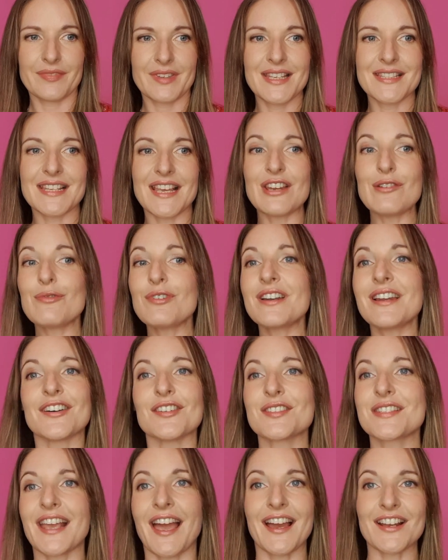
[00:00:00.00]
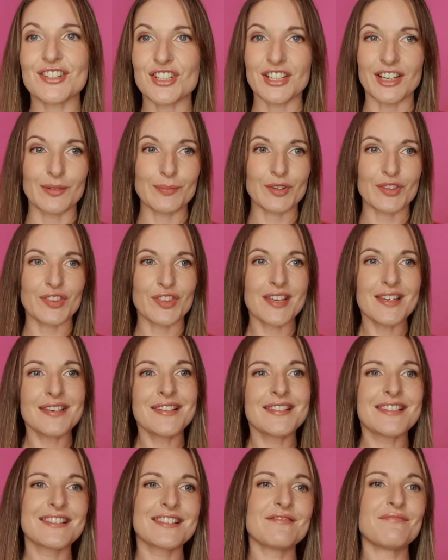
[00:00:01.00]
Is anyone else catching up with
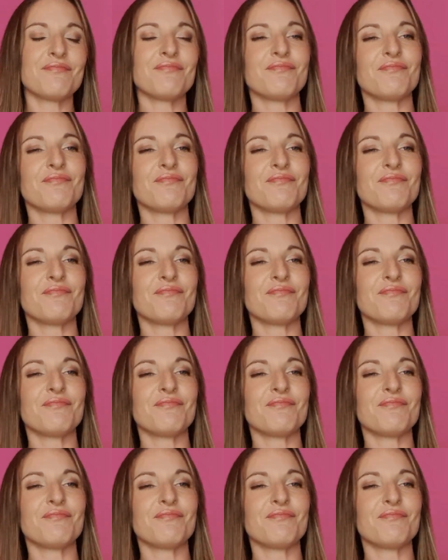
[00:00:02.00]
this?